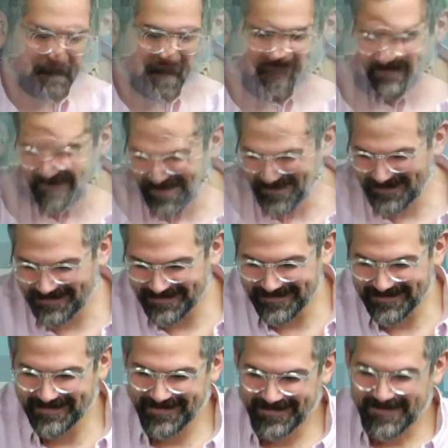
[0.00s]

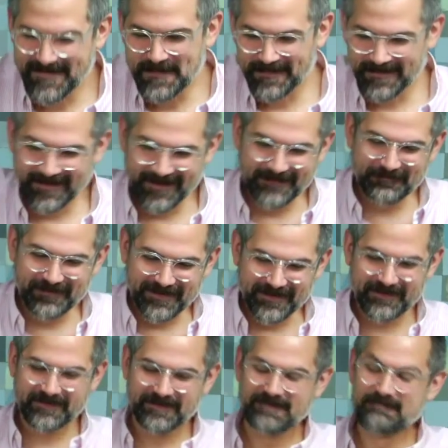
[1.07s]
Personality, and
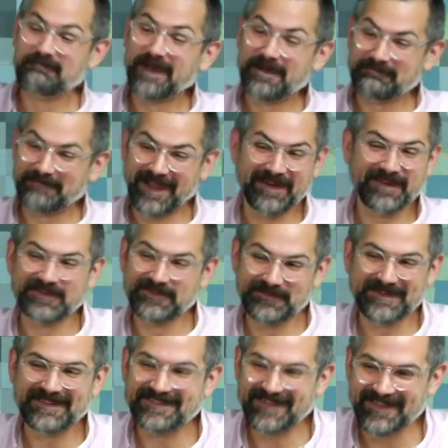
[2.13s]
my parents
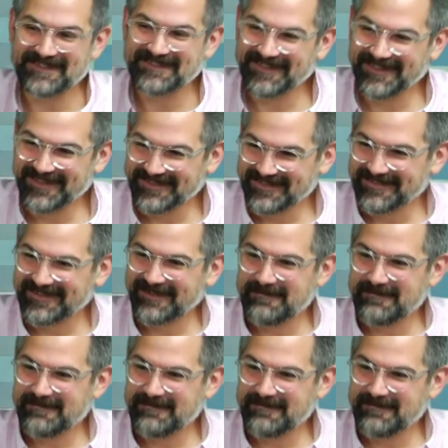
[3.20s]
would attest to this.